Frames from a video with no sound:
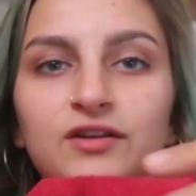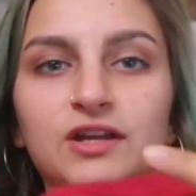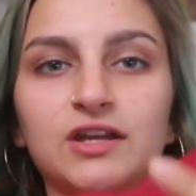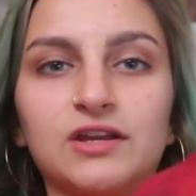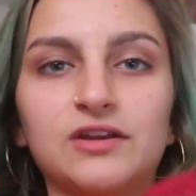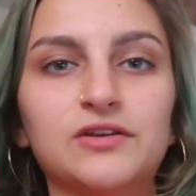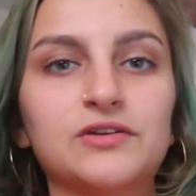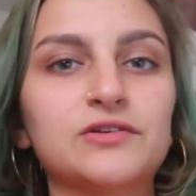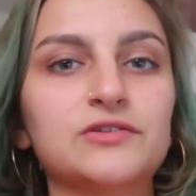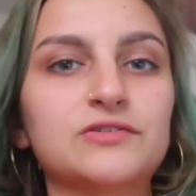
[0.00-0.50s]

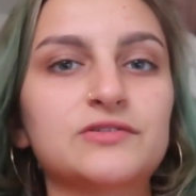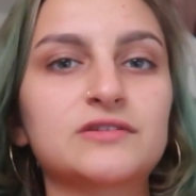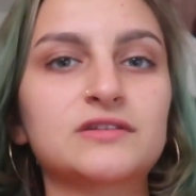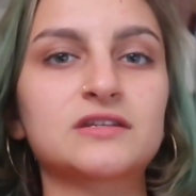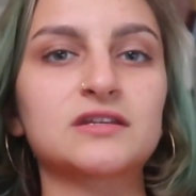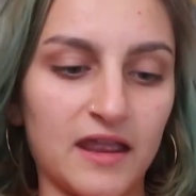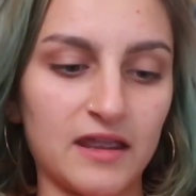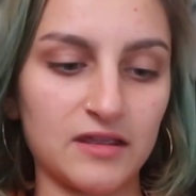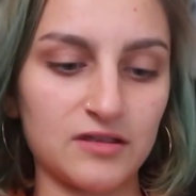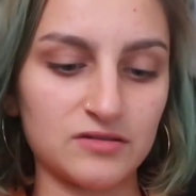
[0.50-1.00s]

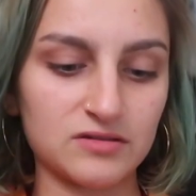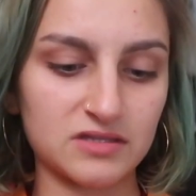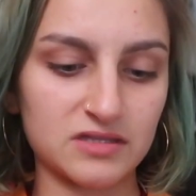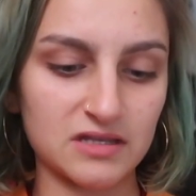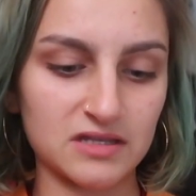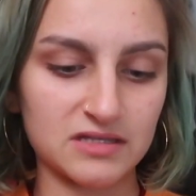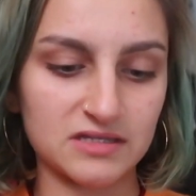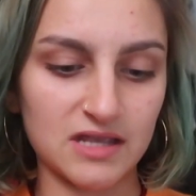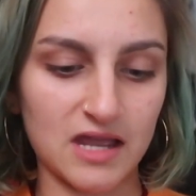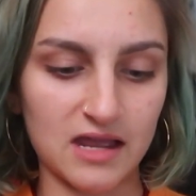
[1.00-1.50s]
reuse. I use
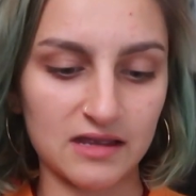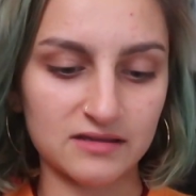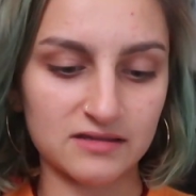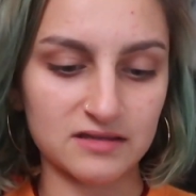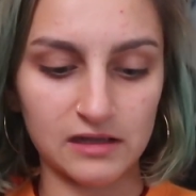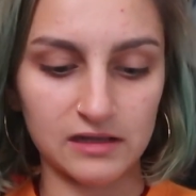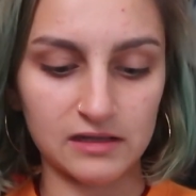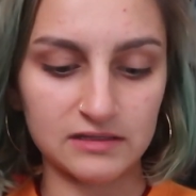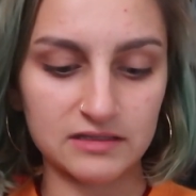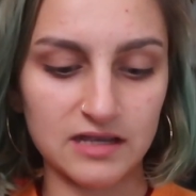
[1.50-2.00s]
this as
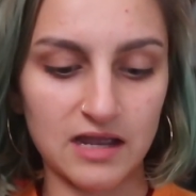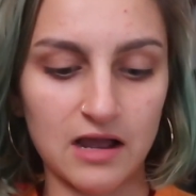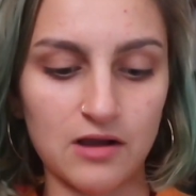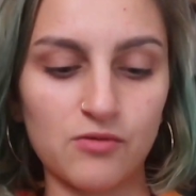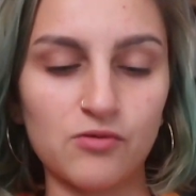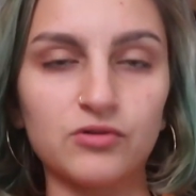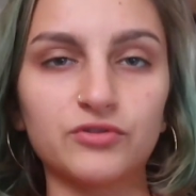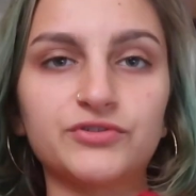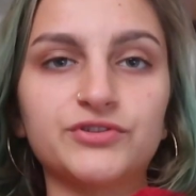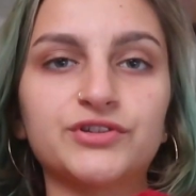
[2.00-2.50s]
a
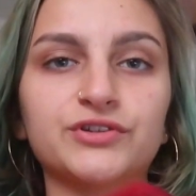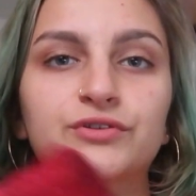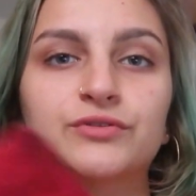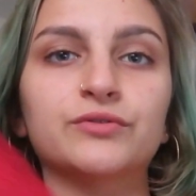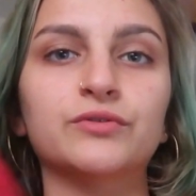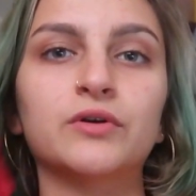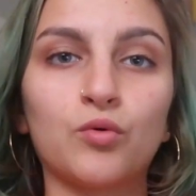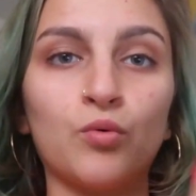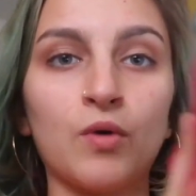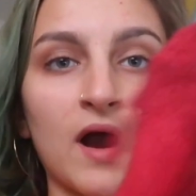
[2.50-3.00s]
towel
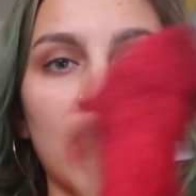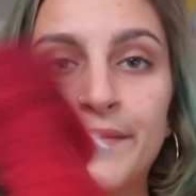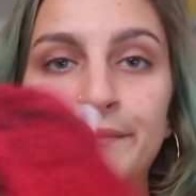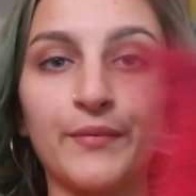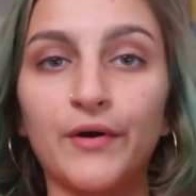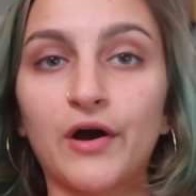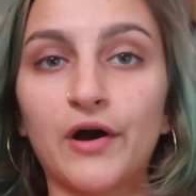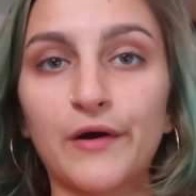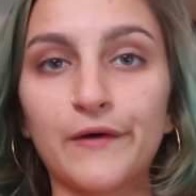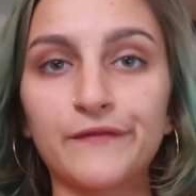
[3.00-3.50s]
to wipe
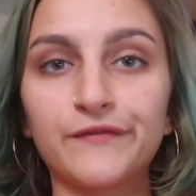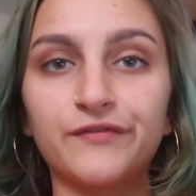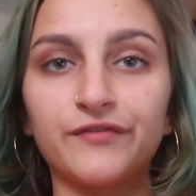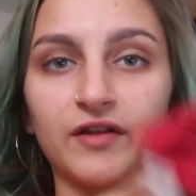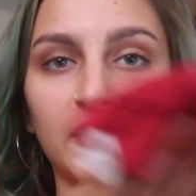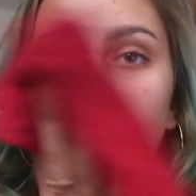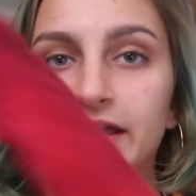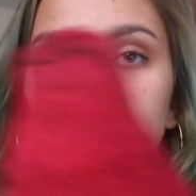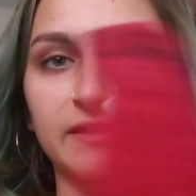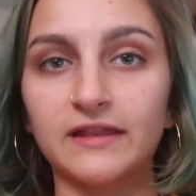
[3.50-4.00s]
off
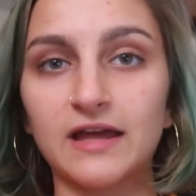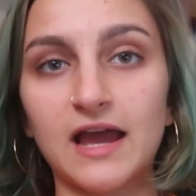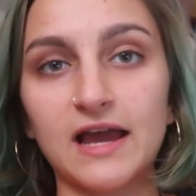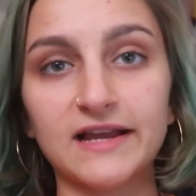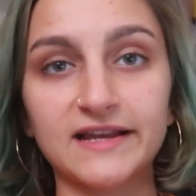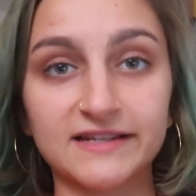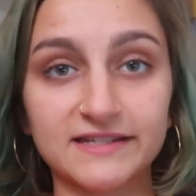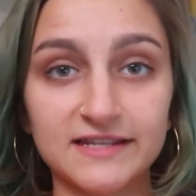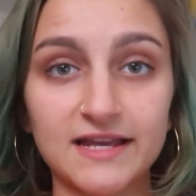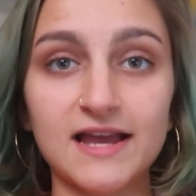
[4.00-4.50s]
like the
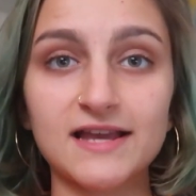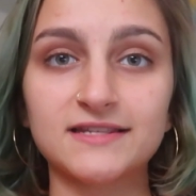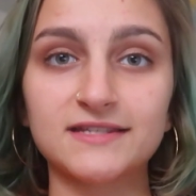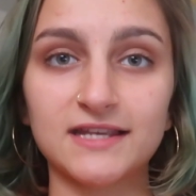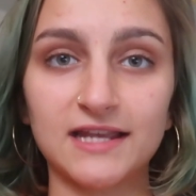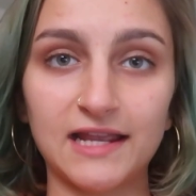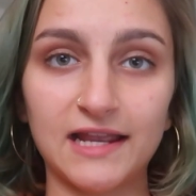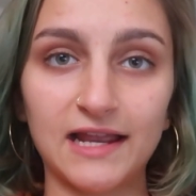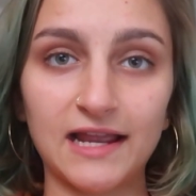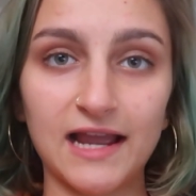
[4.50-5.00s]

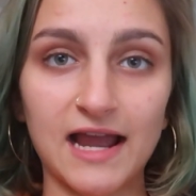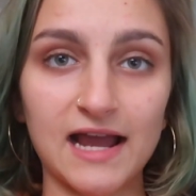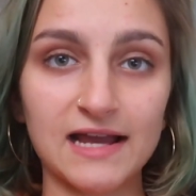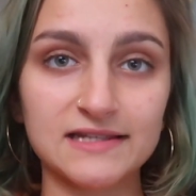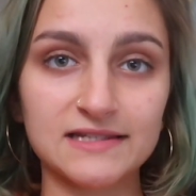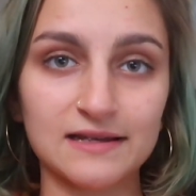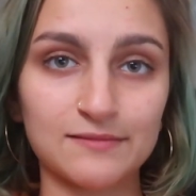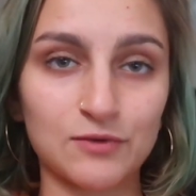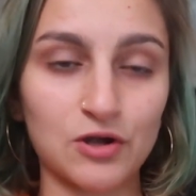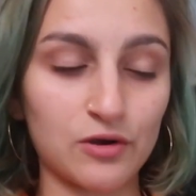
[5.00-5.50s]
excess ink
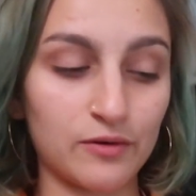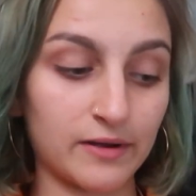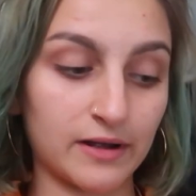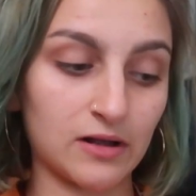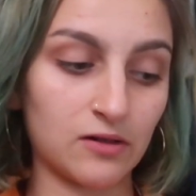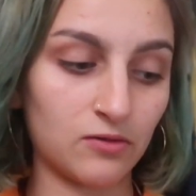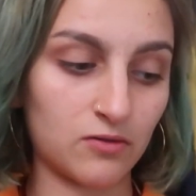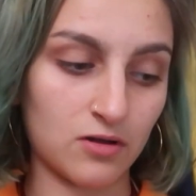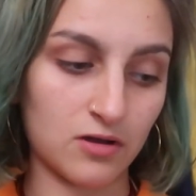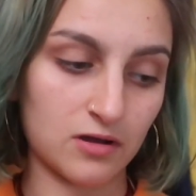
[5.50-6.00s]
as I'm going
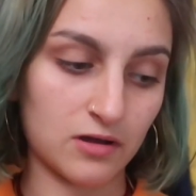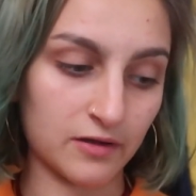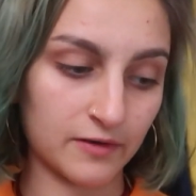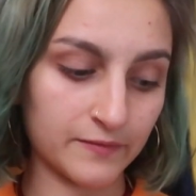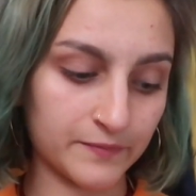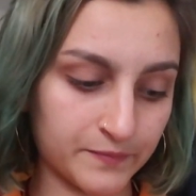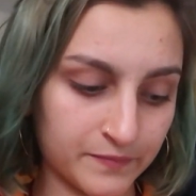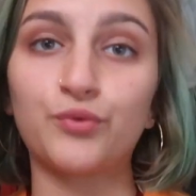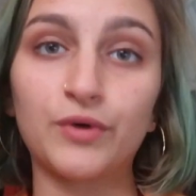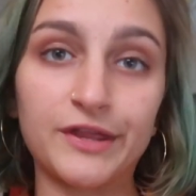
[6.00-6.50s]

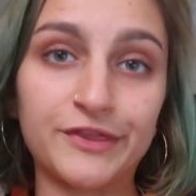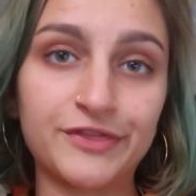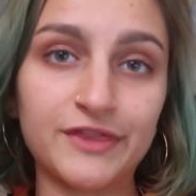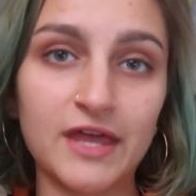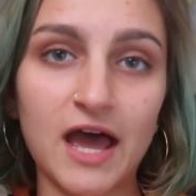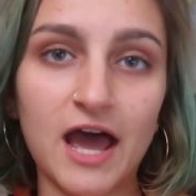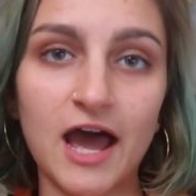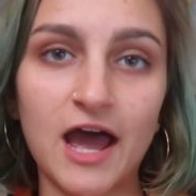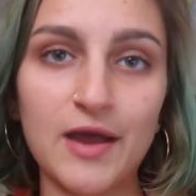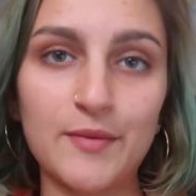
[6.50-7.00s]
along. With
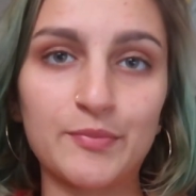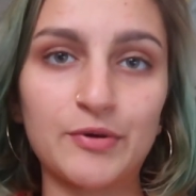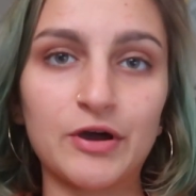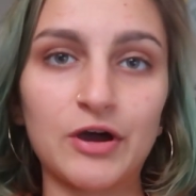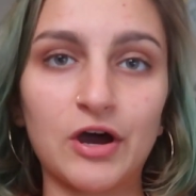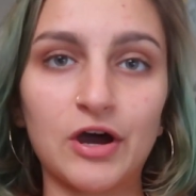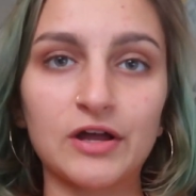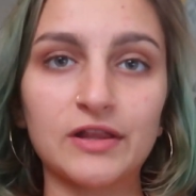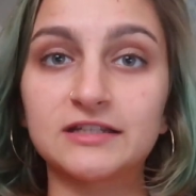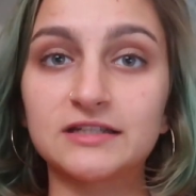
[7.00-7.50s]
that, I put
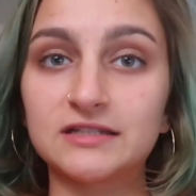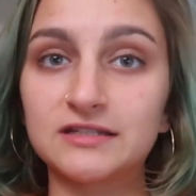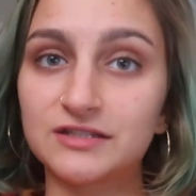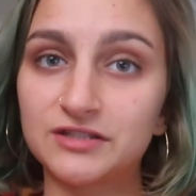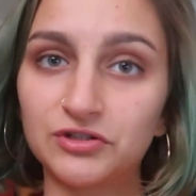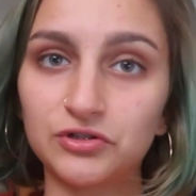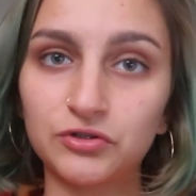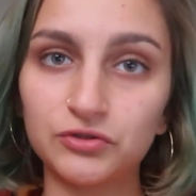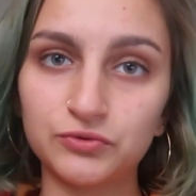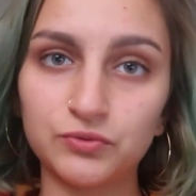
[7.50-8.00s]
on
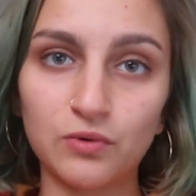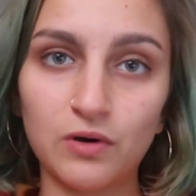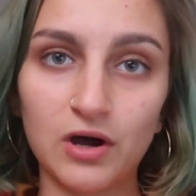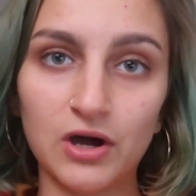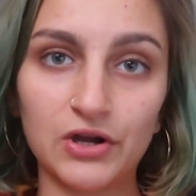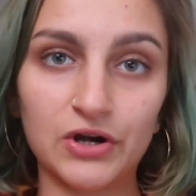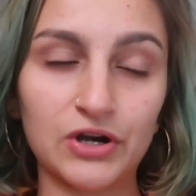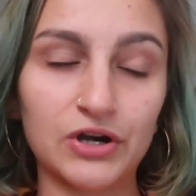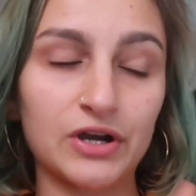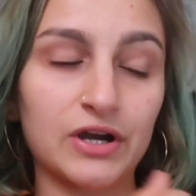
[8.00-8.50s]
distilled
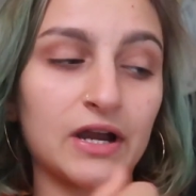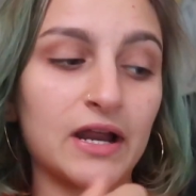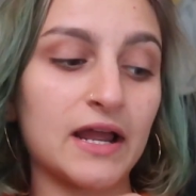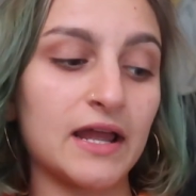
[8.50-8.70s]
water